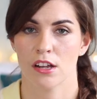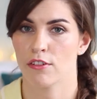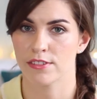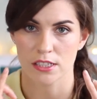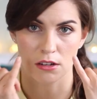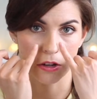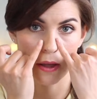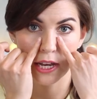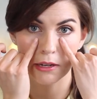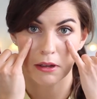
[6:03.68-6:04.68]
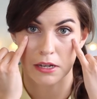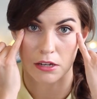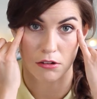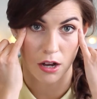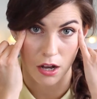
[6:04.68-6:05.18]
it. Obviously don't go anywhere
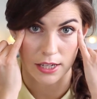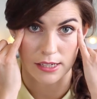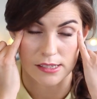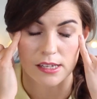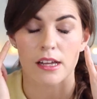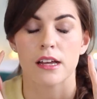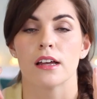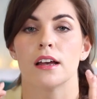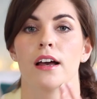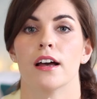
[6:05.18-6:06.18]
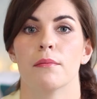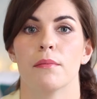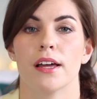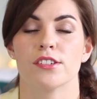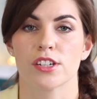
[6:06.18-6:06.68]
near your eyes,
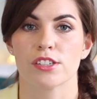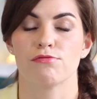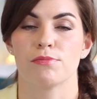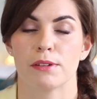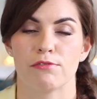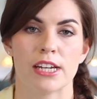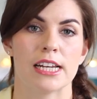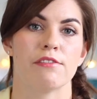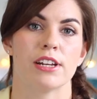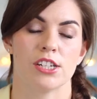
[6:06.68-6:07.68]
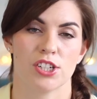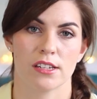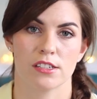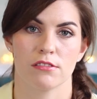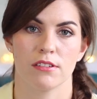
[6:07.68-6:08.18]
and just be really
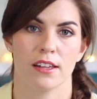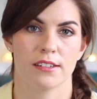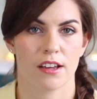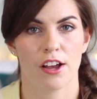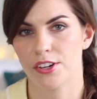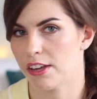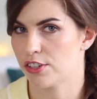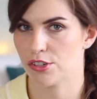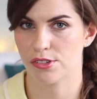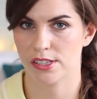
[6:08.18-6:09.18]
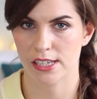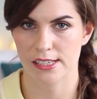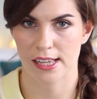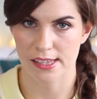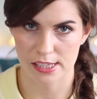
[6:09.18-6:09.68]
gentle. And I only ever use the
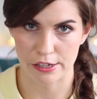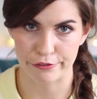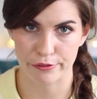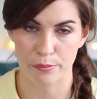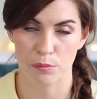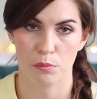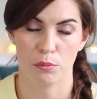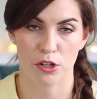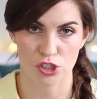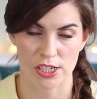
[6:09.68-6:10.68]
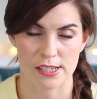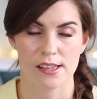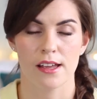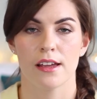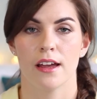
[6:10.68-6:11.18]
sensitive
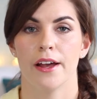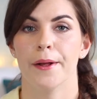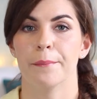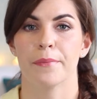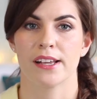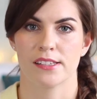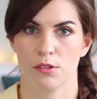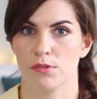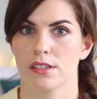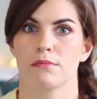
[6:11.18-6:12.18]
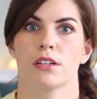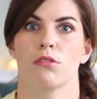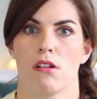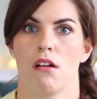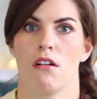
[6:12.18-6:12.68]
brushes, as the other ones can be
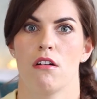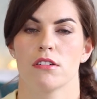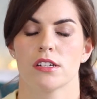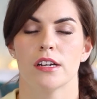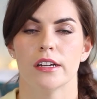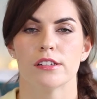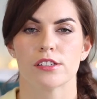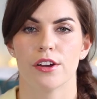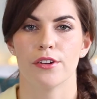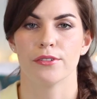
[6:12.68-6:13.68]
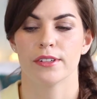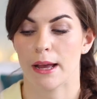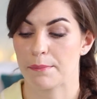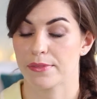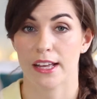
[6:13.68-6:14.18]
quite hard. So
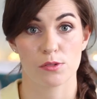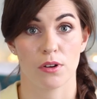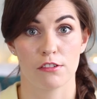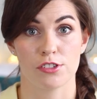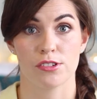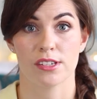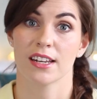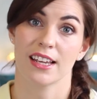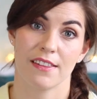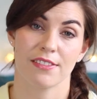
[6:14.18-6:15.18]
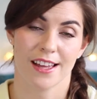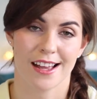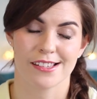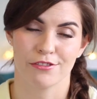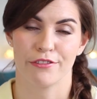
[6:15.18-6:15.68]
yeah, that's what I was using, and again
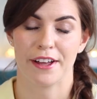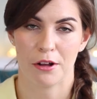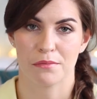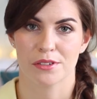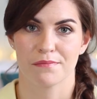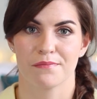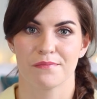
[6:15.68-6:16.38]
that has sort of helped